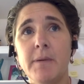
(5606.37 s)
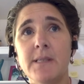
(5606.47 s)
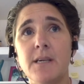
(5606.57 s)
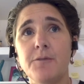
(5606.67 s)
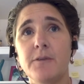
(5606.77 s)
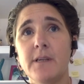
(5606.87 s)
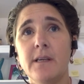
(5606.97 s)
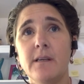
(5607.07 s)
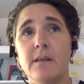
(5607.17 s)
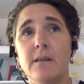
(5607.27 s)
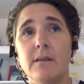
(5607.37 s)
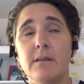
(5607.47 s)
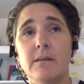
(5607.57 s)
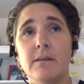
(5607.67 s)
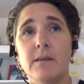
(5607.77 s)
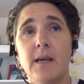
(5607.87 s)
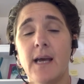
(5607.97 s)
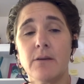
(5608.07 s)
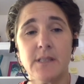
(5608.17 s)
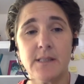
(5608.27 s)
I mean, definitely
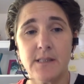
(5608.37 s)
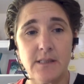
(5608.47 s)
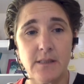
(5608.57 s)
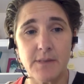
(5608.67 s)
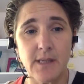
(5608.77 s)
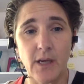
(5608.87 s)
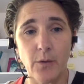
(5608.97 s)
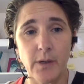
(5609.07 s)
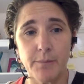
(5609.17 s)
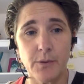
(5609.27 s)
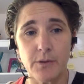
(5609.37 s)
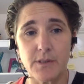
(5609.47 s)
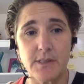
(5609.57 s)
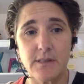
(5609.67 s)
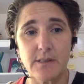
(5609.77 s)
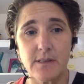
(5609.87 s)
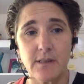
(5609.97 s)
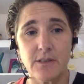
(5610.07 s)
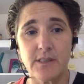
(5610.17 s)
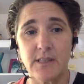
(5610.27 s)
accounting systems like QuickBooks,
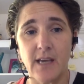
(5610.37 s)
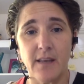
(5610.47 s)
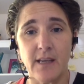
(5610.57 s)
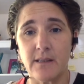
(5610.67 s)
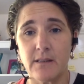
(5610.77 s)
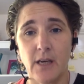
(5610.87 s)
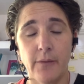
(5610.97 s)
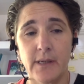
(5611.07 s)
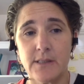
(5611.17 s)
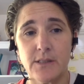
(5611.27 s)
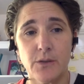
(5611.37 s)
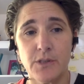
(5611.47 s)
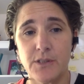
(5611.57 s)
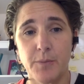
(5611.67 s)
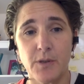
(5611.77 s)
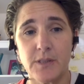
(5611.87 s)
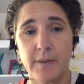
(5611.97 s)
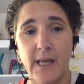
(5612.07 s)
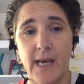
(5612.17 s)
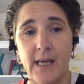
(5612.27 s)
just get that going as soon as you
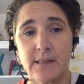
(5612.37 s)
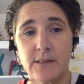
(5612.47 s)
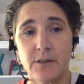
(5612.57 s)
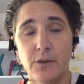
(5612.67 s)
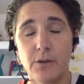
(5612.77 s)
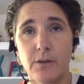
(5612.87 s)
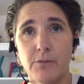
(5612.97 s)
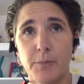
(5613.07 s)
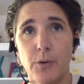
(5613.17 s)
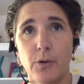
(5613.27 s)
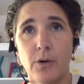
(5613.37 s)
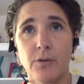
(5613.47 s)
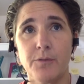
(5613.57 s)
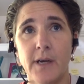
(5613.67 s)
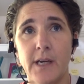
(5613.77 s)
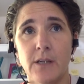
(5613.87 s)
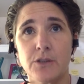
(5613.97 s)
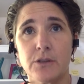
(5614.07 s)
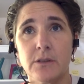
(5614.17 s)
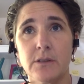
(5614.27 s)
possibly can so that you can report on your
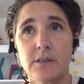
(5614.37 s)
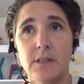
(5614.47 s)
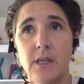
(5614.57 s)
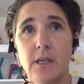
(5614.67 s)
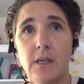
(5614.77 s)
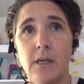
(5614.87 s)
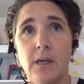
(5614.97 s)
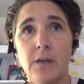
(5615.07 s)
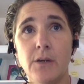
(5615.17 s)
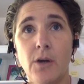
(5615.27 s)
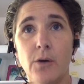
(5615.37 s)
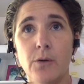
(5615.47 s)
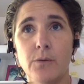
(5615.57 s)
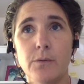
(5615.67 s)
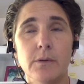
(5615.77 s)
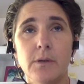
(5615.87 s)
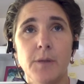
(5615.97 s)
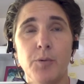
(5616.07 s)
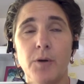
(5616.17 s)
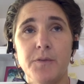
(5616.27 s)
financials and know
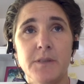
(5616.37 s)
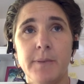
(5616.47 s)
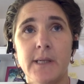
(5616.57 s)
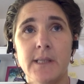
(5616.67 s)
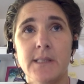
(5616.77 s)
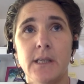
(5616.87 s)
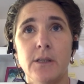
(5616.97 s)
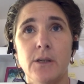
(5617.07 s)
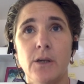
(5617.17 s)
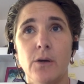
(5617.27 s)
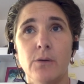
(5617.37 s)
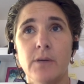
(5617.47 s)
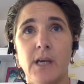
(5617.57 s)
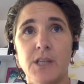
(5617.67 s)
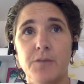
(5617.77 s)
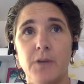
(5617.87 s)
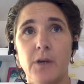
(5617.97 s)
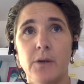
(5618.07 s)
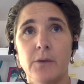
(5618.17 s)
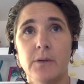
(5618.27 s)
your profitability and know cash
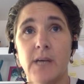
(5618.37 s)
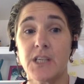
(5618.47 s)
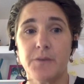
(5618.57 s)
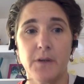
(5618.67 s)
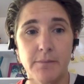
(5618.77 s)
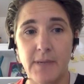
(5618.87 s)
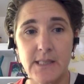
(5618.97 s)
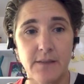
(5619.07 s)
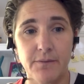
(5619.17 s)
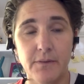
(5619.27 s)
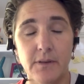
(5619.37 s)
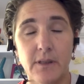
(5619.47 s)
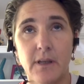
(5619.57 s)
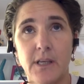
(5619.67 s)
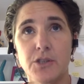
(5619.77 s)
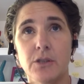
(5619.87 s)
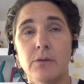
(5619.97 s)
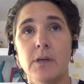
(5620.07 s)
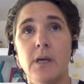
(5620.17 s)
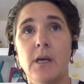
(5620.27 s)
flow. Cash flow is a massive
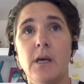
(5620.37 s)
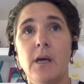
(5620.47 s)
issue.